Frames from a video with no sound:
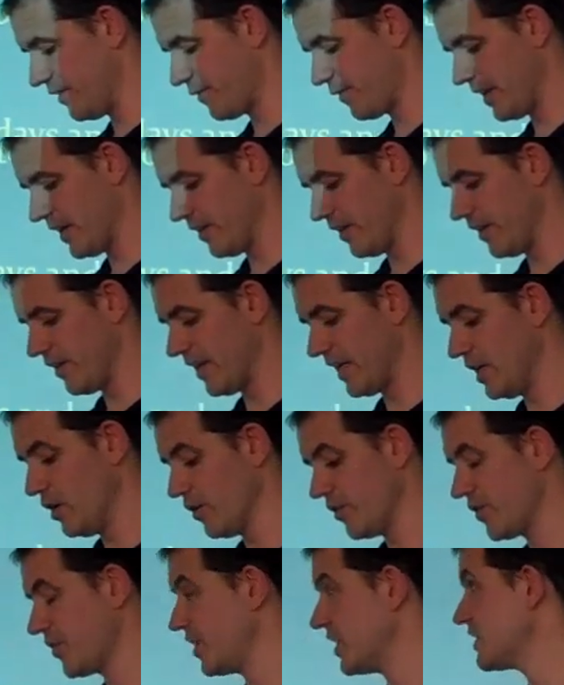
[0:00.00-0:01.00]
he found
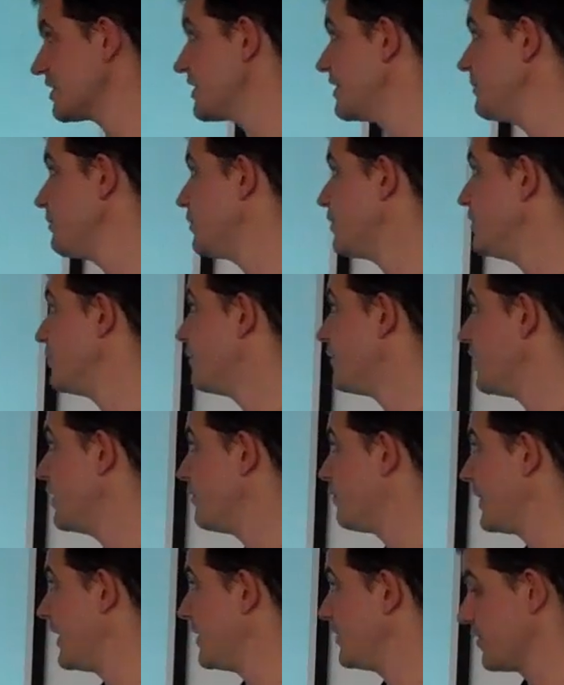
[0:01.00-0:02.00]
they lost
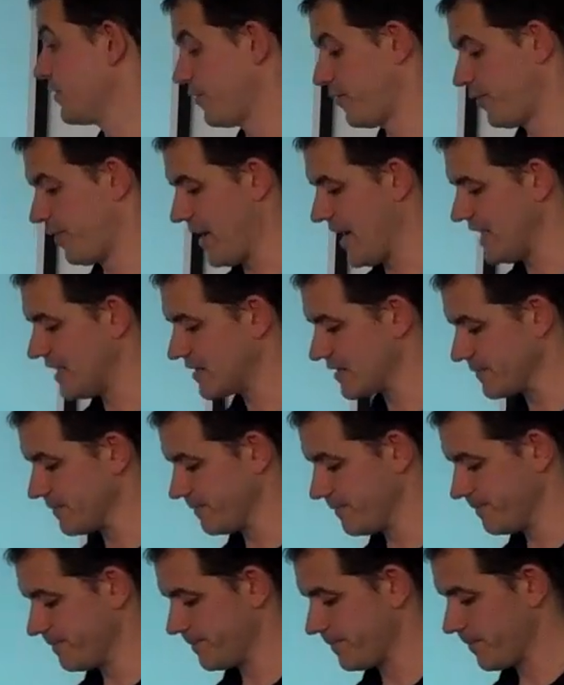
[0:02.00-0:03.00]
16.5 pounds of fat,
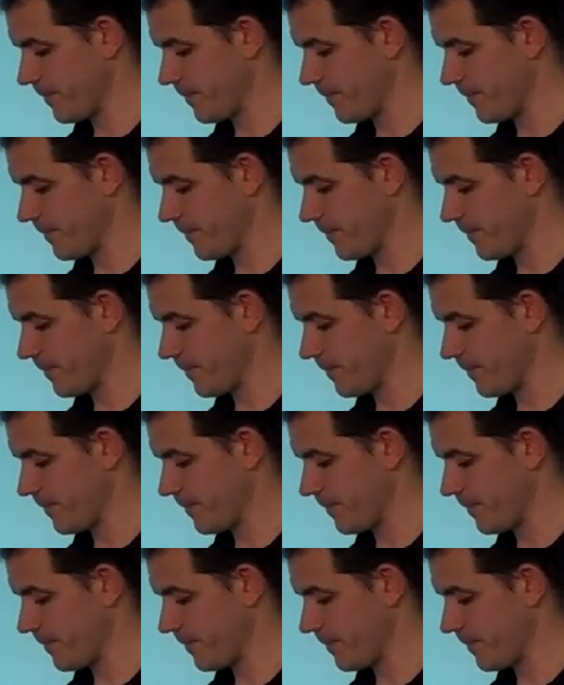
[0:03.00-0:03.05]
